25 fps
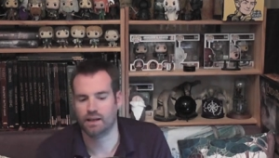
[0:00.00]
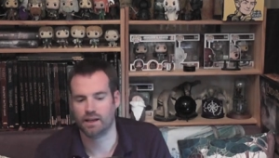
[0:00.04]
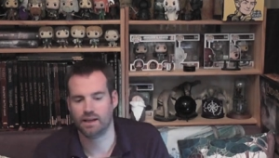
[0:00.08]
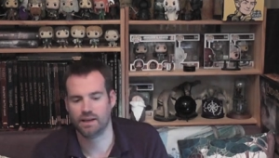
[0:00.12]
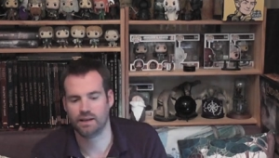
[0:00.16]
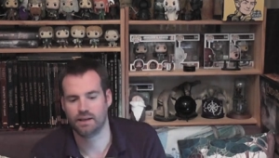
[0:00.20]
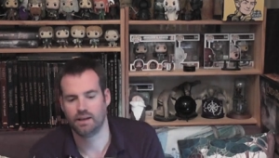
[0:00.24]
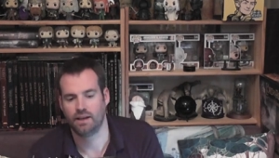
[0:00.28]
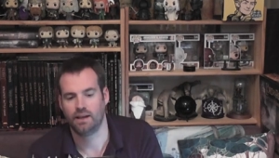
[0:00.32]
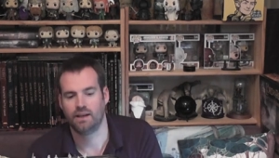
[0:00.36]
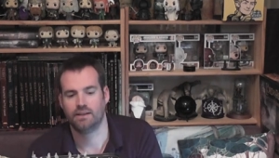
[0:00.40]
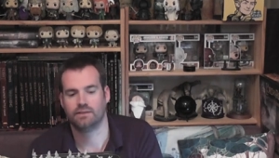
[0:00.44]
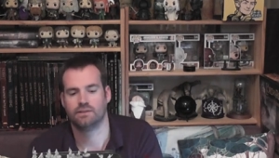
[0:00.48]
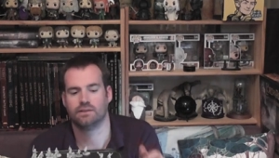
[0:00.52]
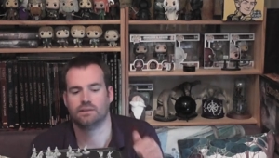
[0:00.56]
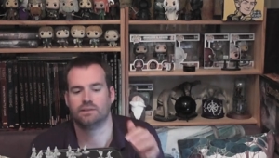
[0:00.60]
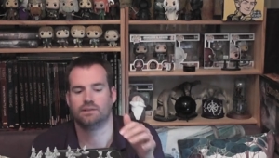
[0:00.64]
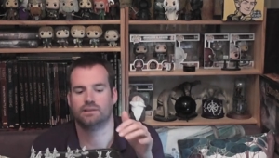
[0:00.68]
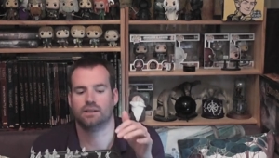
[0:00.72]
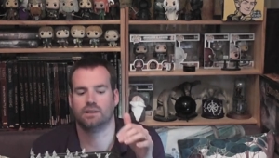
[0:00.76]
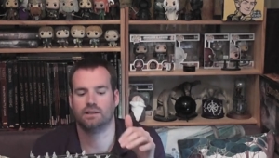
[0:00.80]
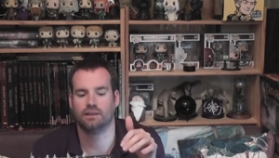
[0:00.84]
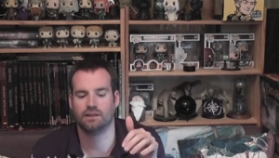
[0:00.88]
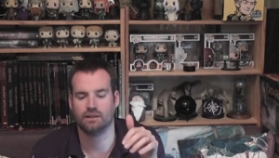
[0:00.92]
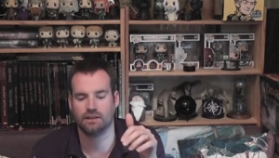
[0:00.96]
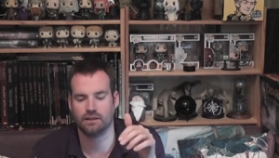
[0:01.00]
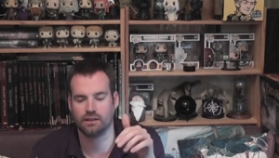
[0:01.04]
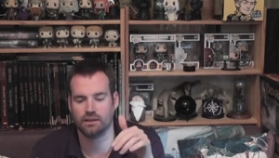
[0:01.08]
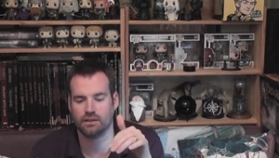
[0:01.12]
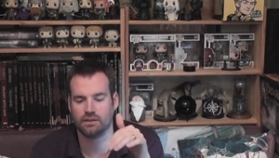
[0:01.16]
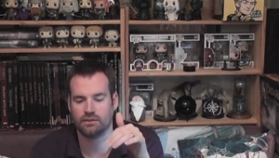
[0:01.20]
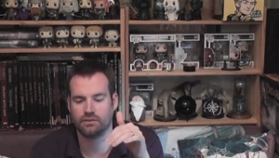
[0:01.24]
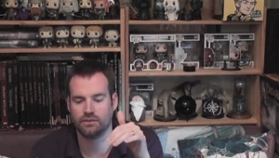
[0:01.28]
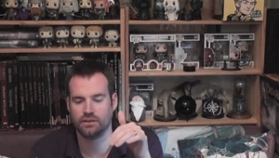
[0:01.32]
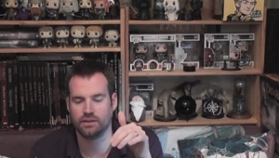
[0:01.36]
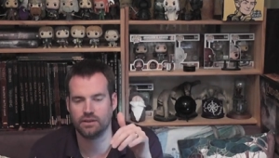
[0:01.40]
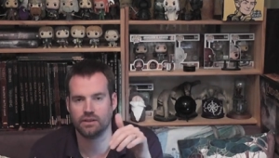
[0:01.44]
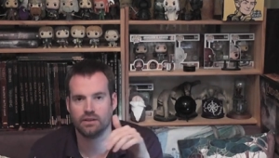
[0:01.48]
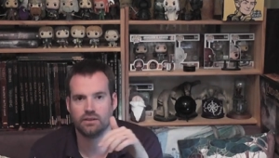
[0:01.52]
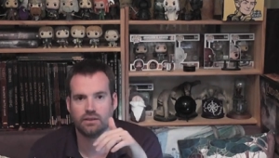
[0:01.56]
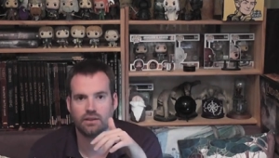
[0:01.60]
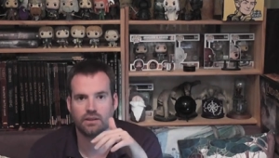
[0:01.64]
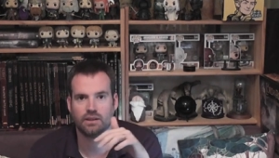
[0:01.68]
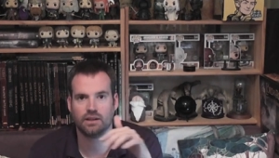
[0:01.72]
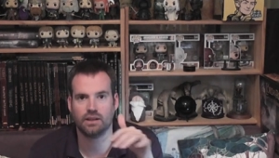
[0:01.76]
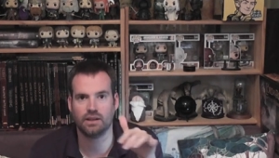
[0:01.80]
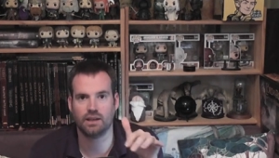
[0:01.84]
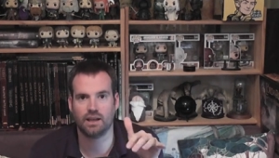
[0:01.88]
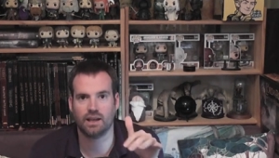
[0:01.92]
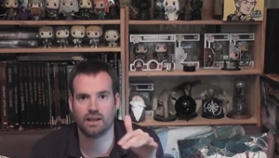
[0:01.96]
And as I said in the last video, I
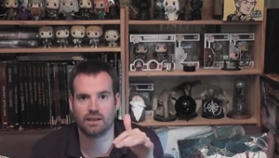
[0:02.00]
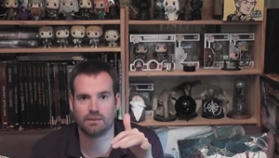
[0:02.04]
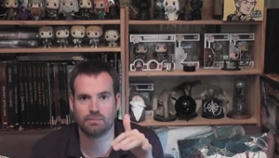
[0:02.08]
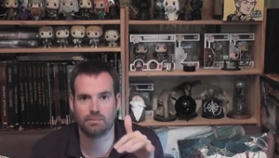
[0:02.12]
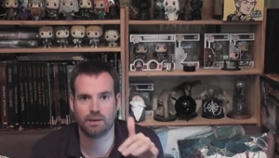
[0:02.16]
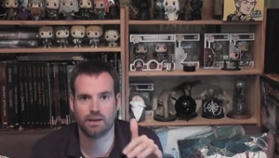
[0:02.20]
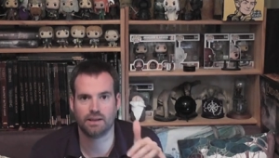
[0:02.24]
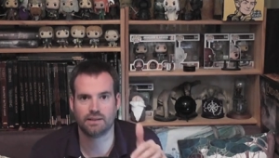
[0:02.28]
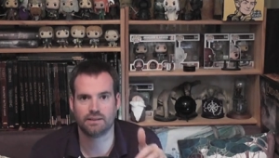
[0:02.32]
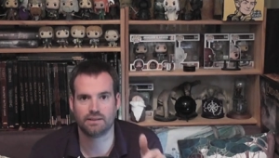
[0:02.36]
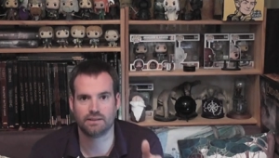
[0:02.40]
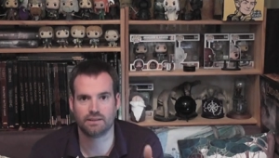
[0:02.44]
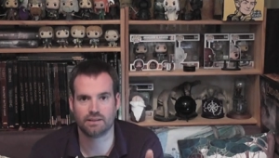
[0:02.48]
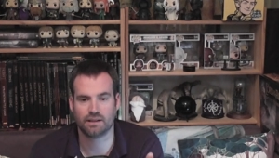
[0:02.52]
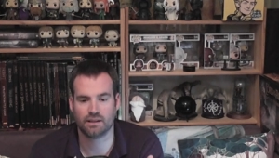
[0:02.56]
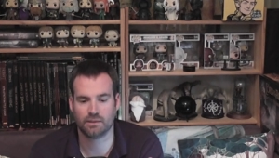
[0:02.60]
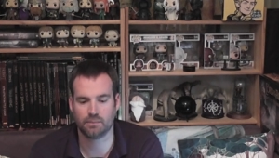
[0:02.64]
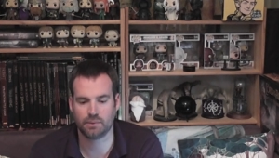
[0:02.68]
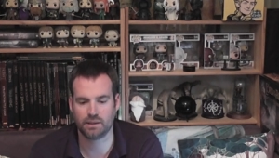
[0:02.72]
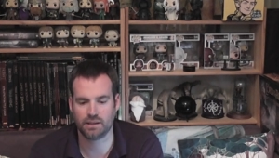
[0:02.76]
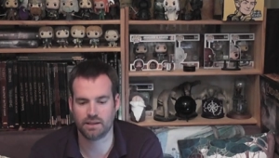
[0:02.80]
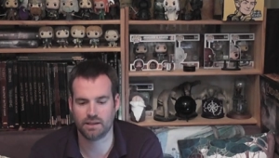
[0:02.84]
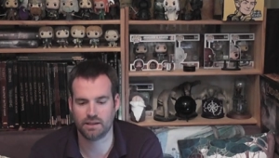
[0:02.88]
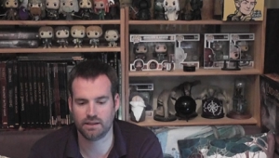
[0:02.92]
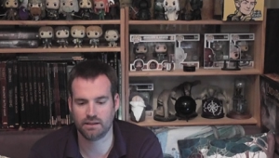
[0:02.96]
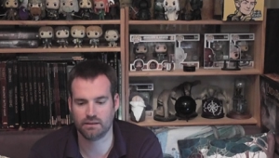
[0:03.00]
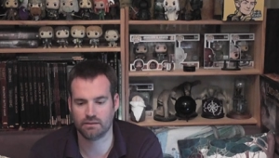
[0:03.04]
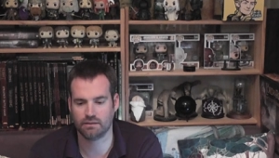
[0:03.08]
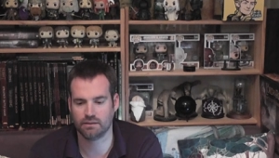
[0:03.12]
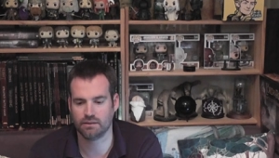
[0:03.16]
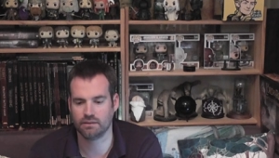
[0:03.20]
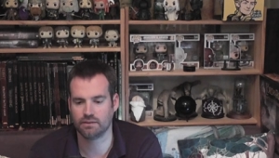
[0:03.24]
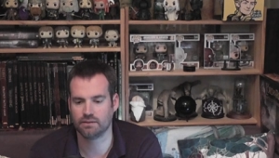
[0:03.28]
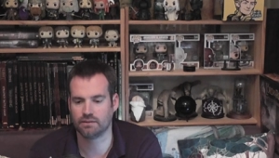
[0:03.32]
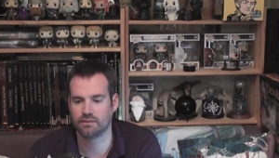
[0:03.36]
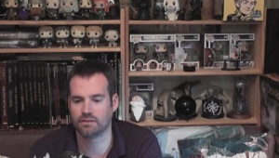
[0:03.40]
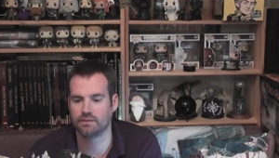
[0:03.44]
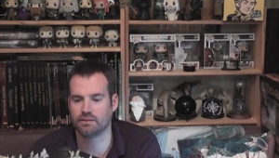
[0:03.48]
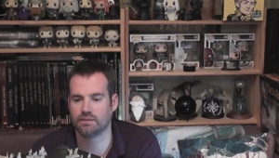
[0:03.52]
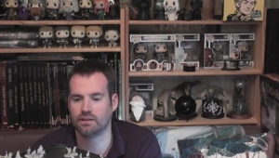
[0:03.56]
think the next batch is going to be heroes.